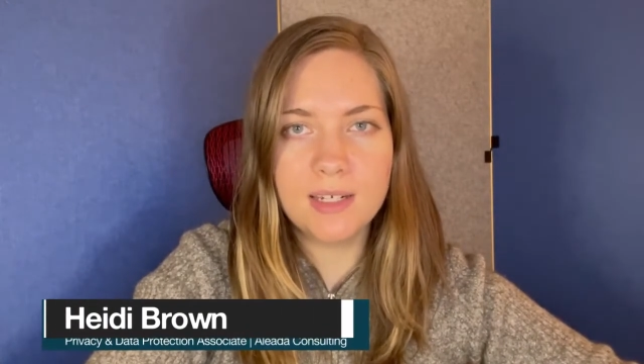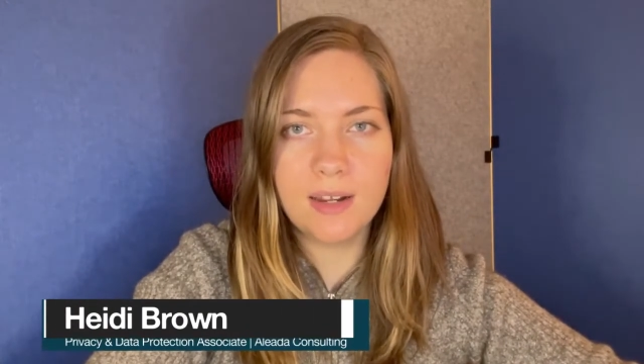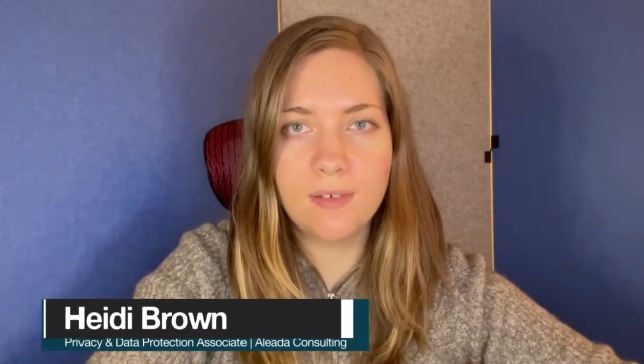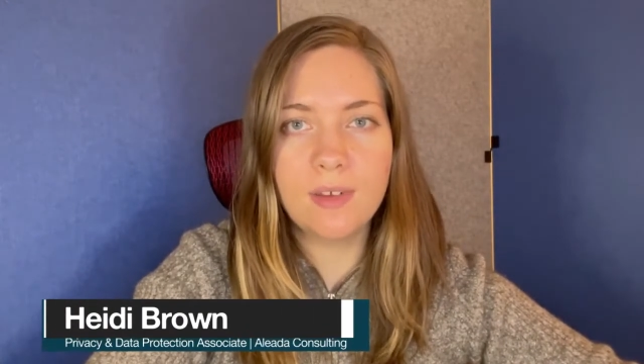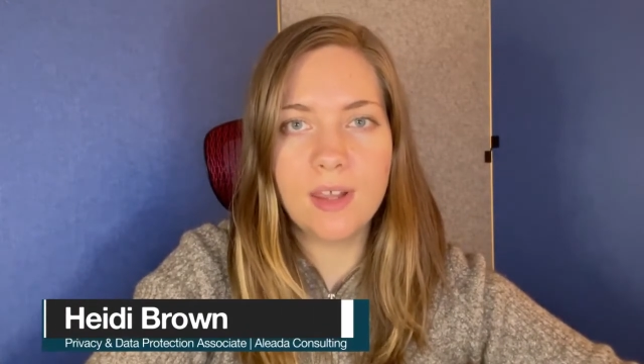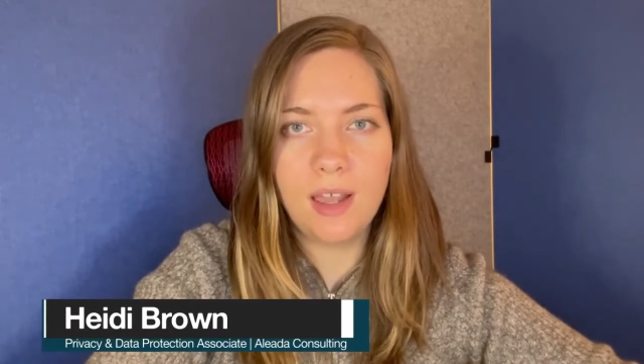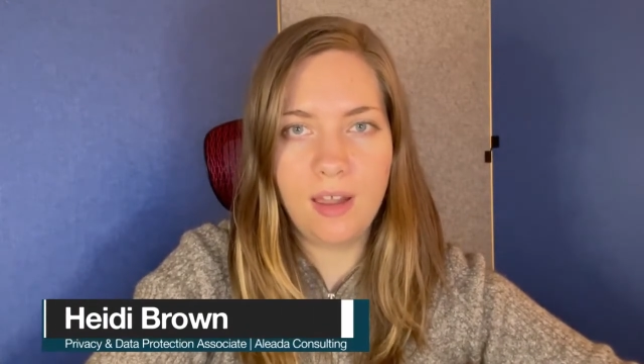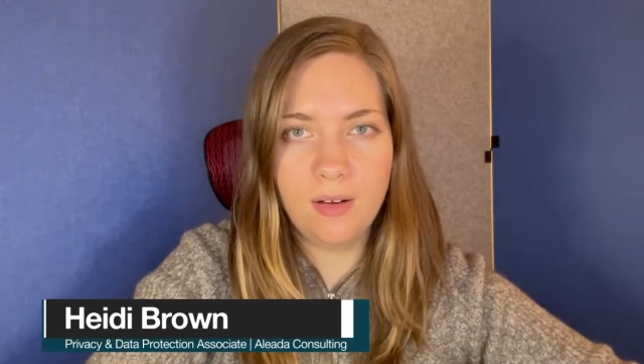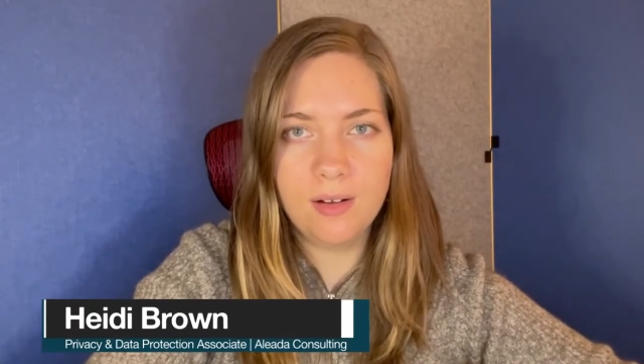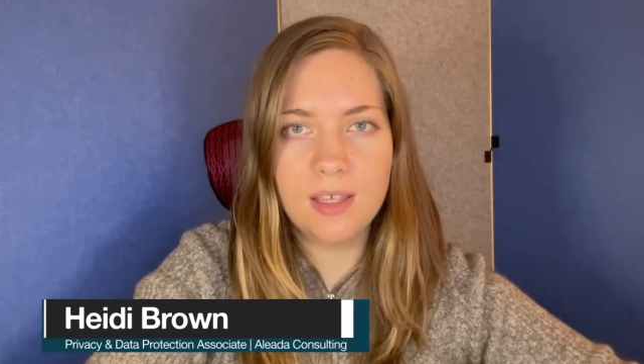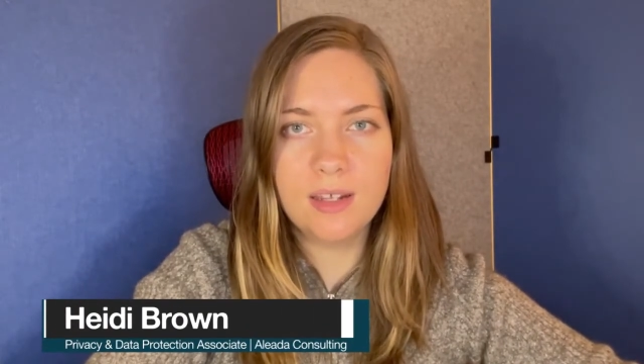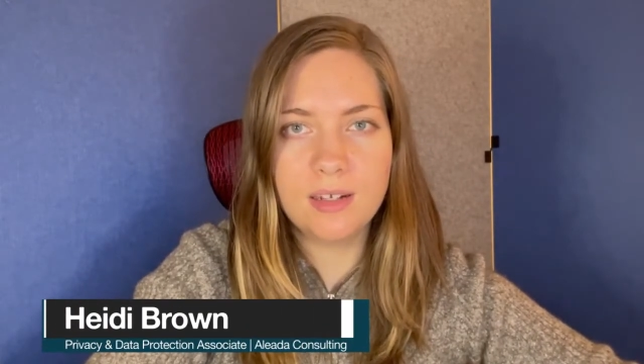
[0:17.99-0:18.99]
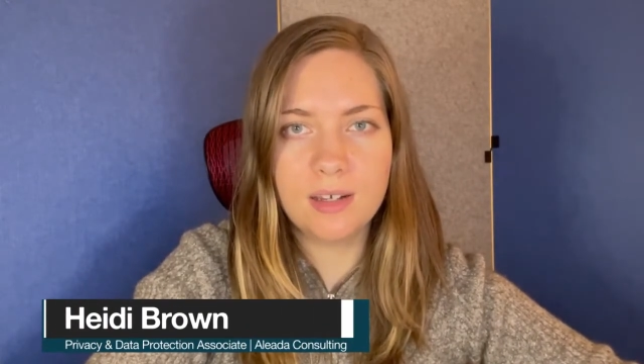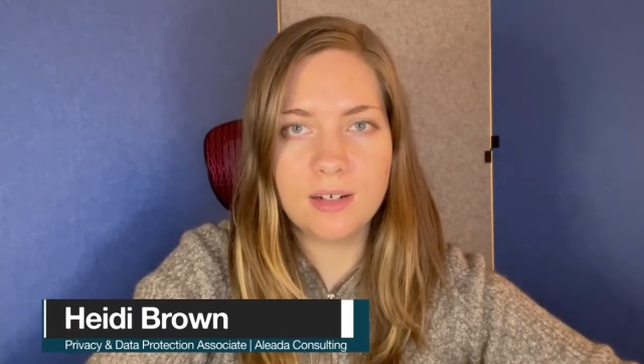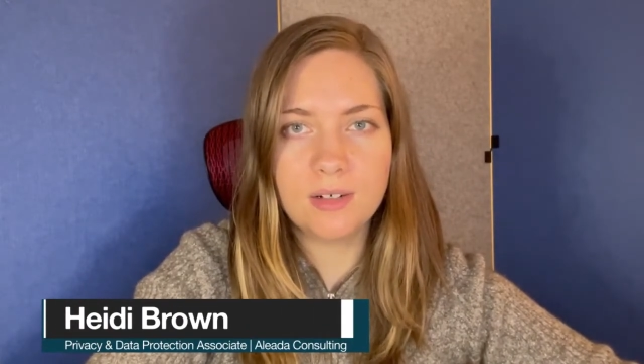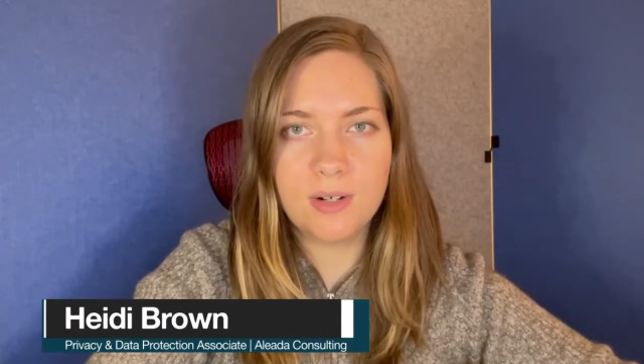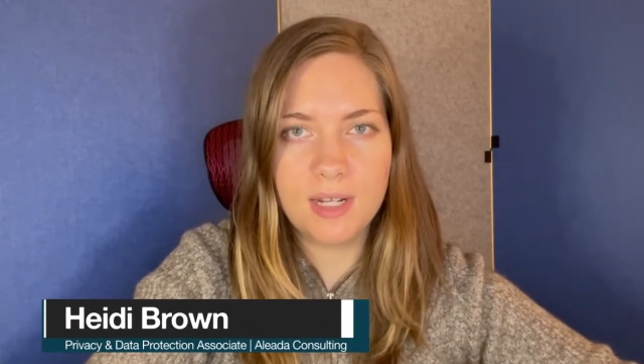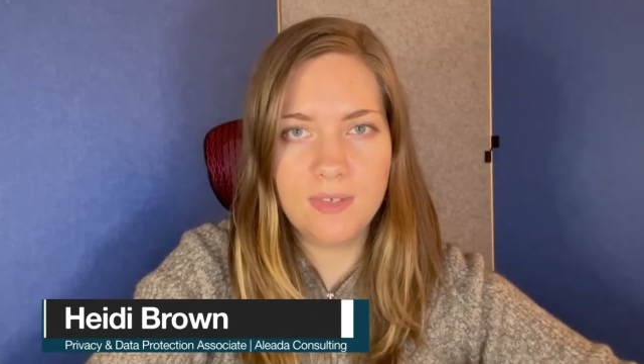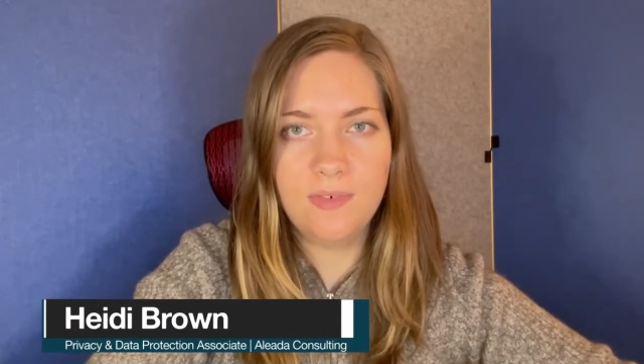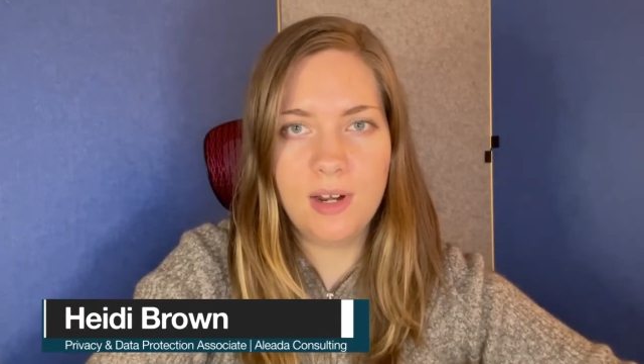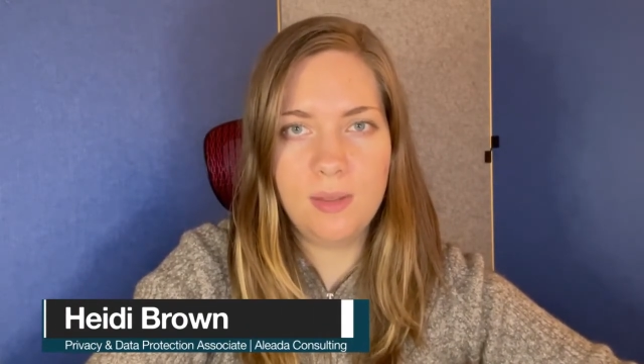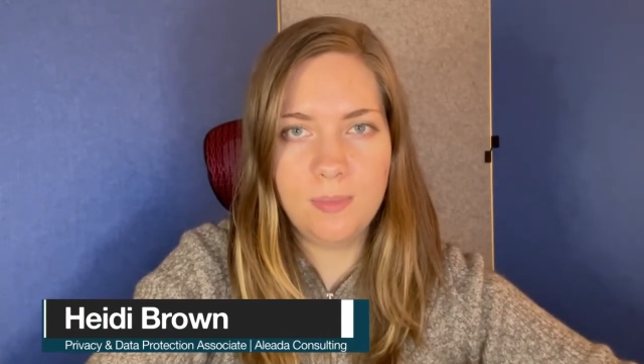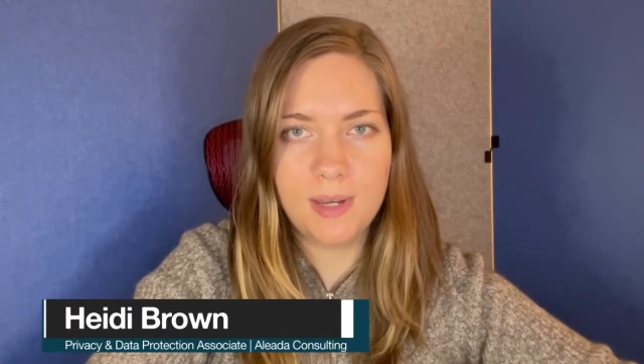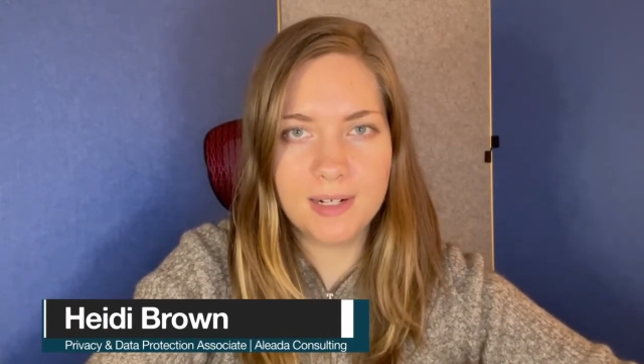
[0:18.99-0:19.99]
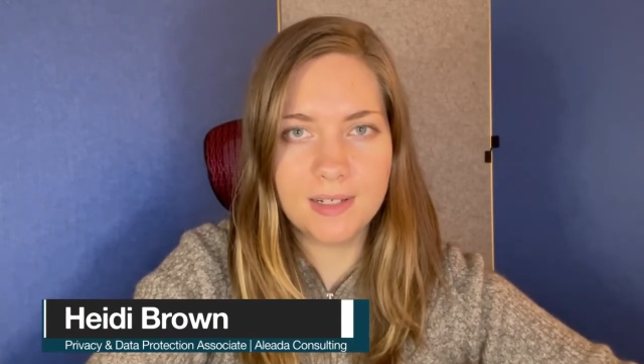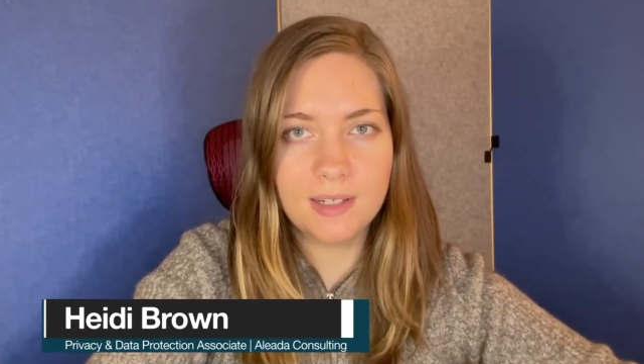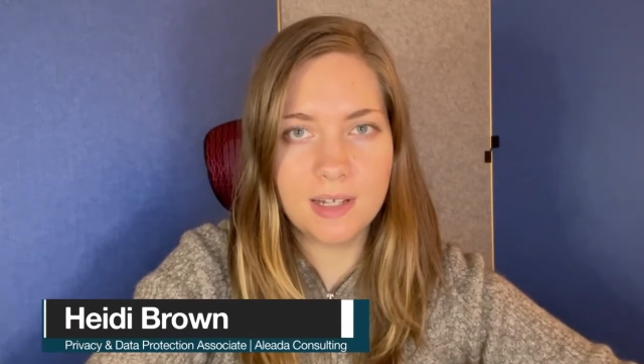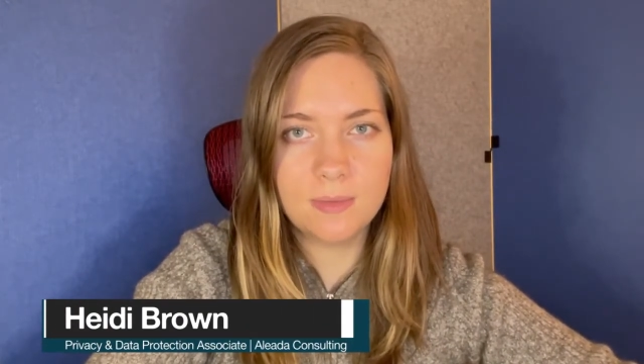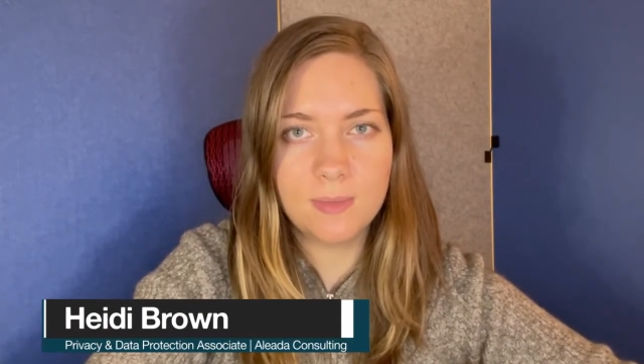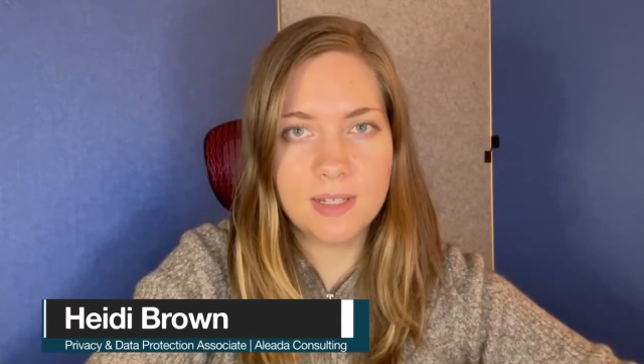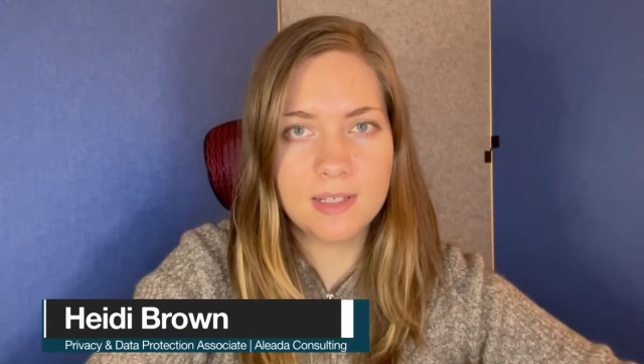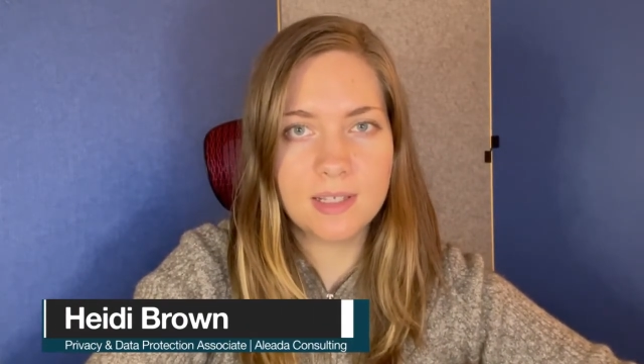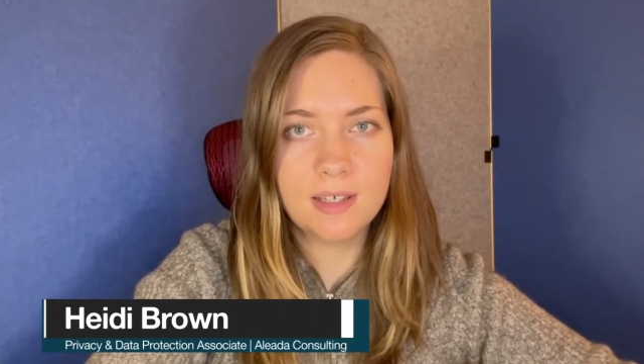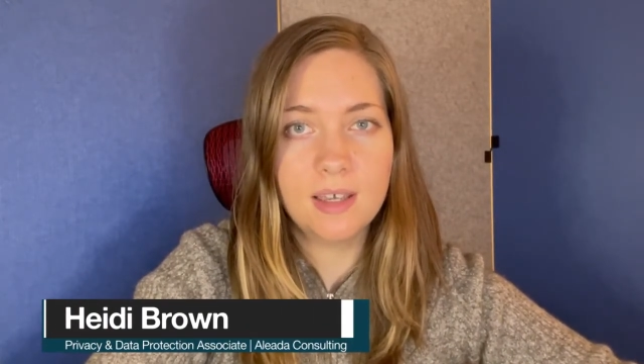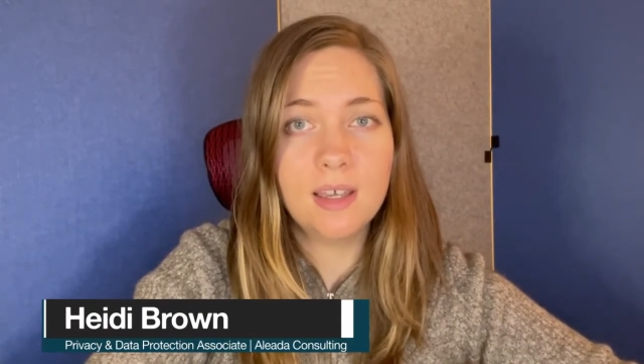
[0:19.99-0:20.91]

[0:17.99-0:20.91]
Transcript: down how to conduct transfer impact assessments.